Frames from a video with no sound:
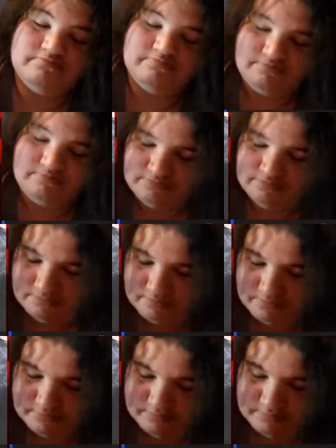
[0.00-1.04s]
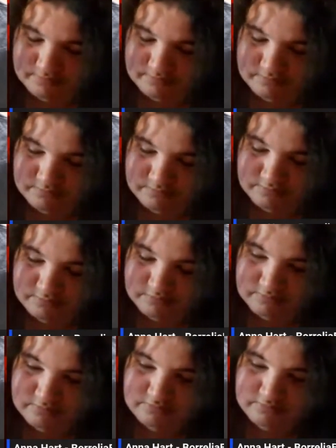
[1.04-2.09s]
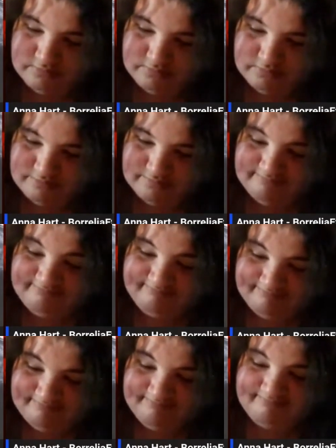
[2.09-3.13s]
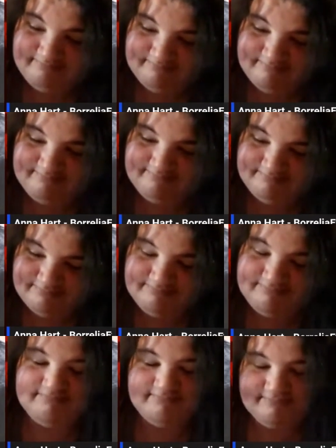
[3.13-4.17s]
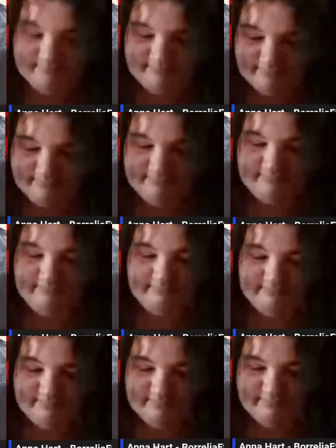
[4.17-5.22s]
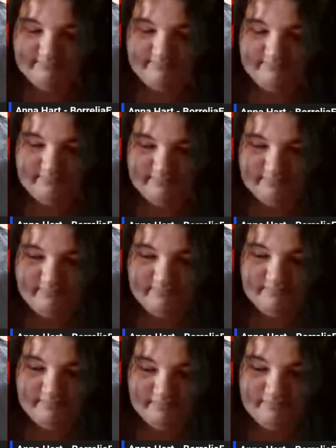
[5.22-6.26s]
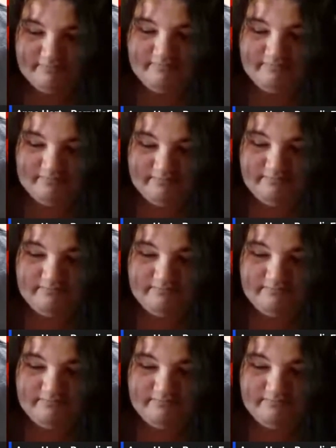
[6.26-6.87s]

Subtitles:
[no speech]